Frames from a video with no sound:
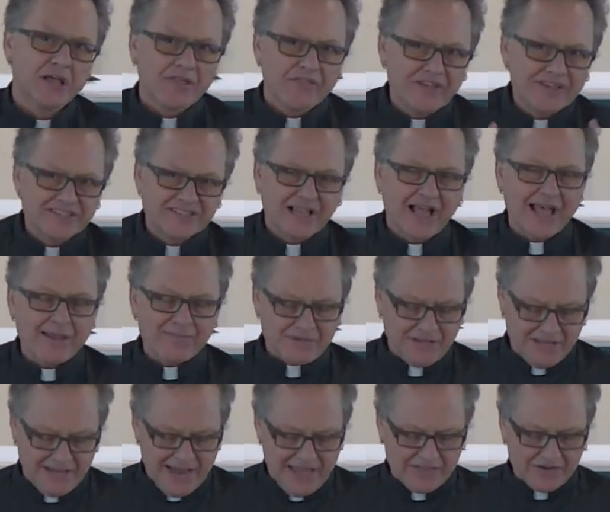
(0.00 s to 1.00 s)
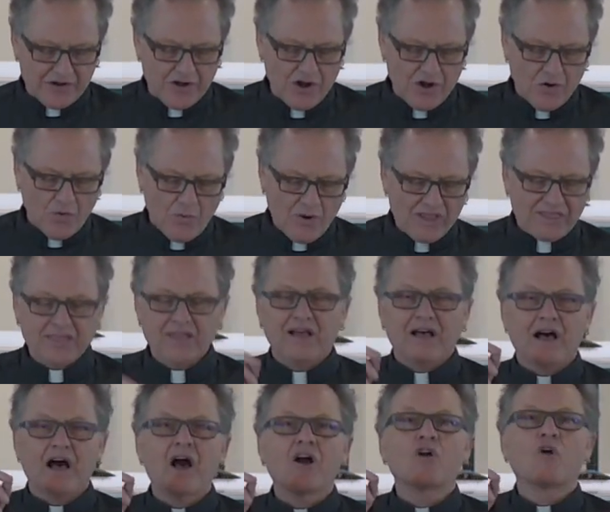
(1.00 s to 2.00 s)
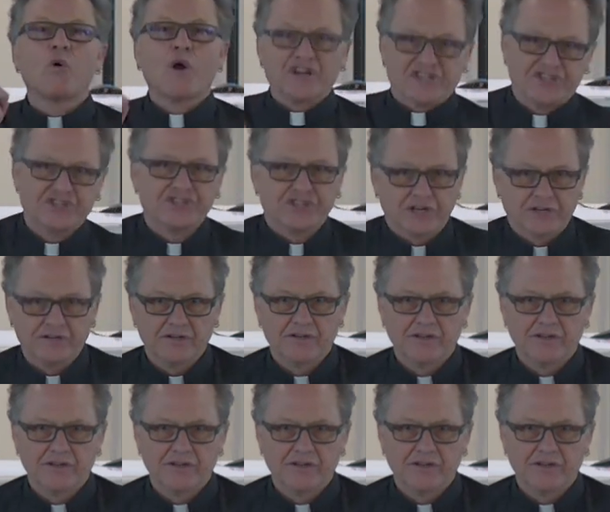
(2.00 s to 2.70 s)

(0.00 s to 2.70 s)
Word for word: this time together with a question.